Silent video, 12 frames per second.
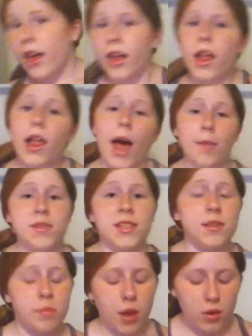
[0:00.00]

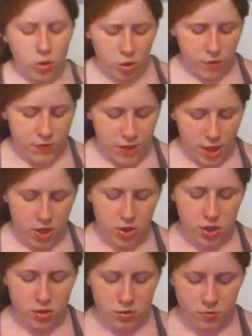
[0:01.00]
Collapses in a puddle of
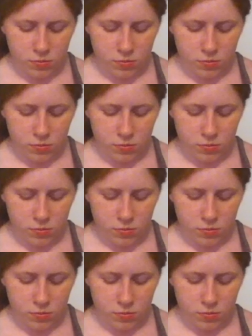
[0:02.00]
tears.